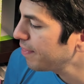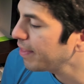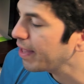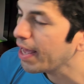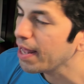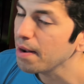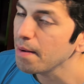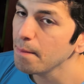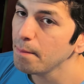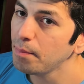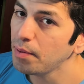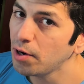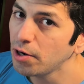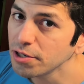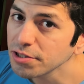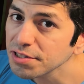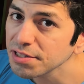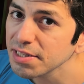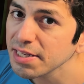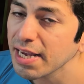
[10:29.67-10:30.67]
that
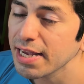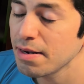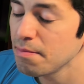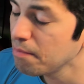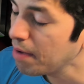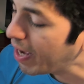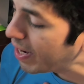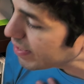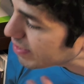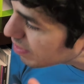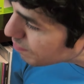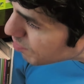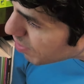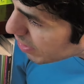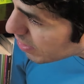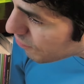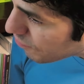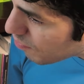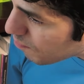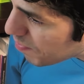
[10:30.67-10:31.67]
personally, in my
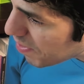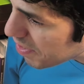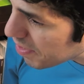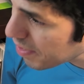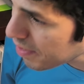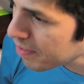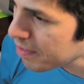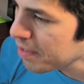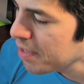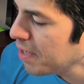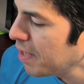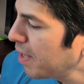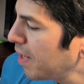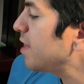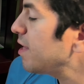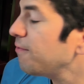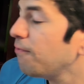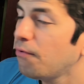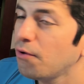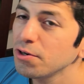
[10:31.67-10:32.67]
subjective opinion,
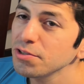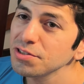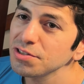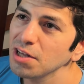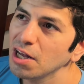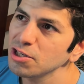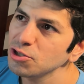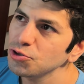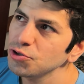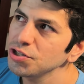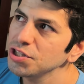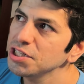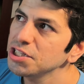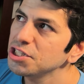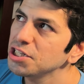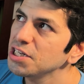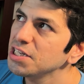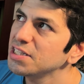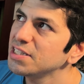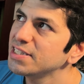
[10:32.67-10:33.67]
the First Law
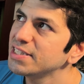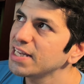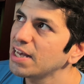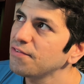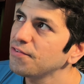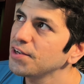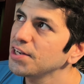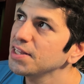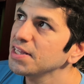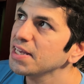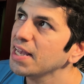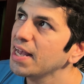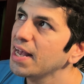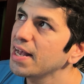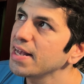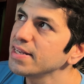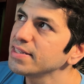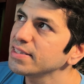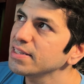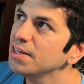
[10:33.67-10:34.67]
trilogy definitely
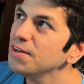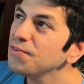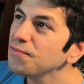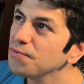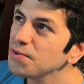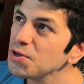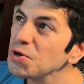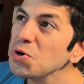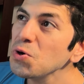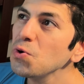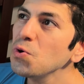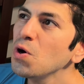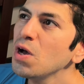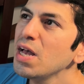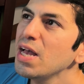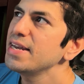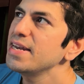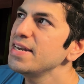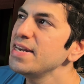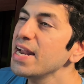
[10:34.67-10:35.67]
has a few
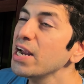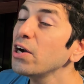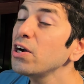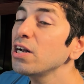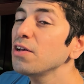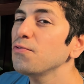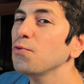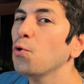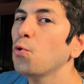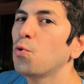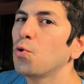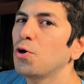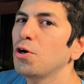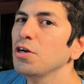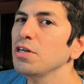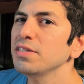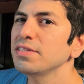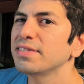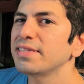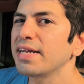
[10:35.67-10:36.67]
narrative
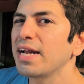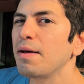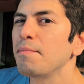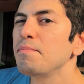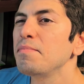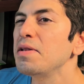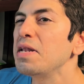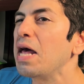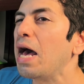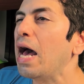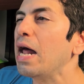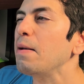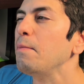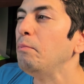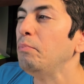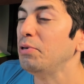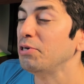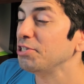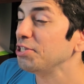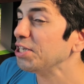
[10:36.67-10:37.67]
quirks that I'm not
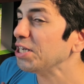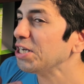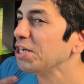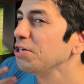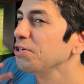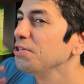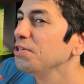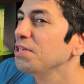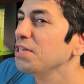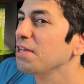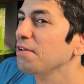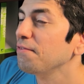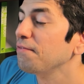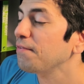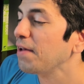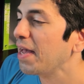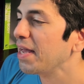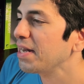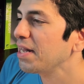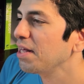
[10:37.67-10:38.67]
particularly a
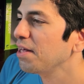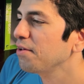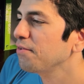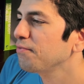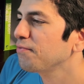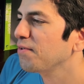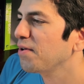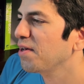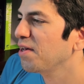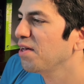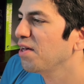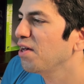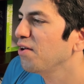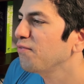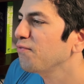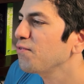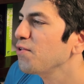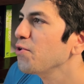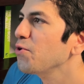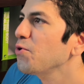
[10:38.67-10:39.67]
fan of, a
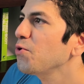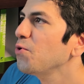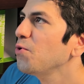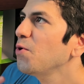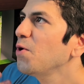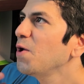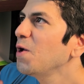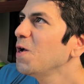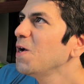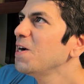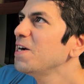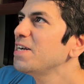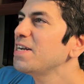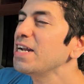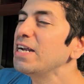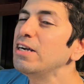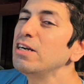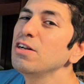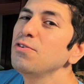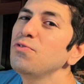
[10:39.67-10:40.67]
few
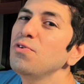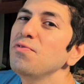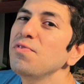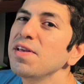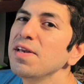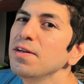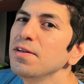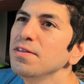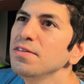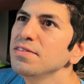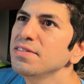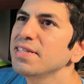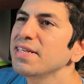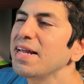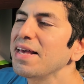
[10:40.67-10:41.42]
narrative reveals that